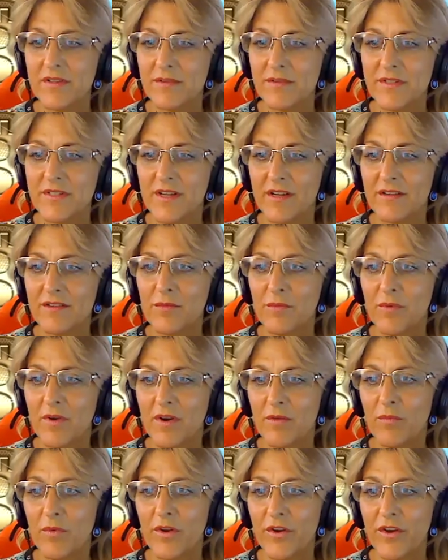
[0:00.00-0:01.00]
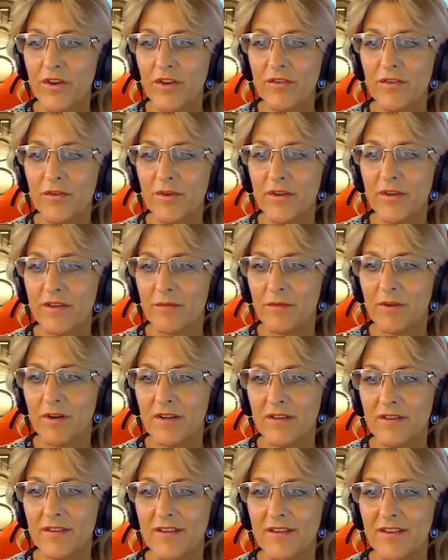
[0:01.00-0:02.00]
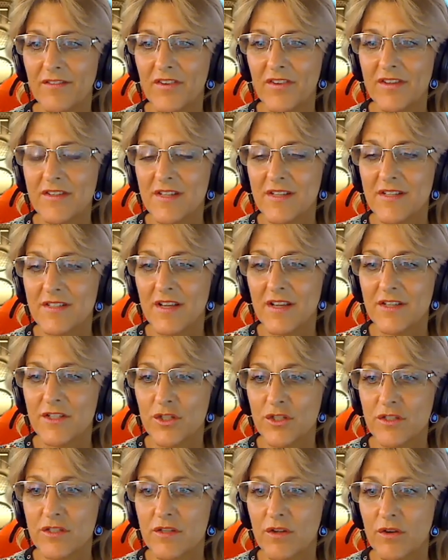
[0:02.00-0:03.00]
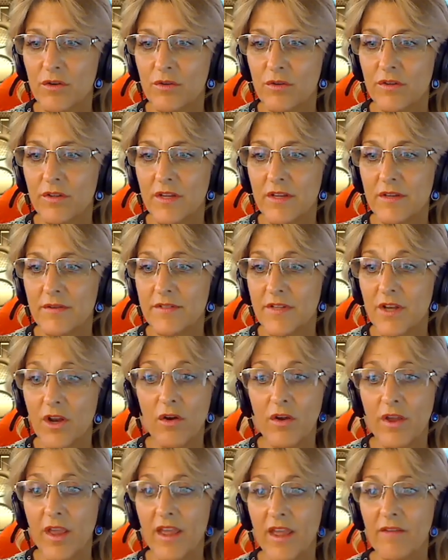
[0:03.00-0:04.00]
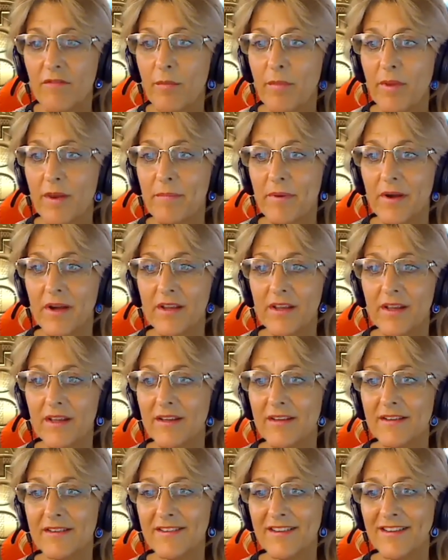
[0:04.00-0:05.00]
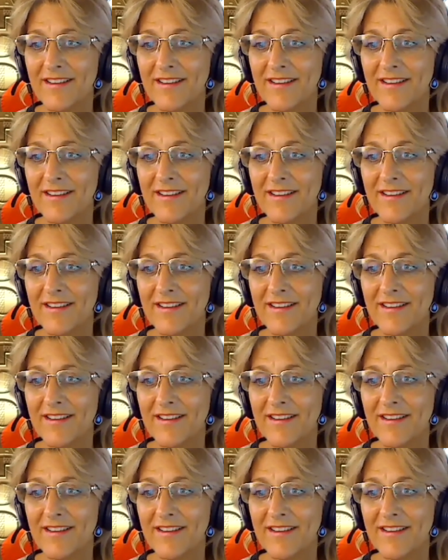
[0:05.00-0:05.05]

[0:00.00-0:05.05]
we tell DeWald, what are you doing, DeWald? And if he says, I just sold it, you said, okay, everybody buy in.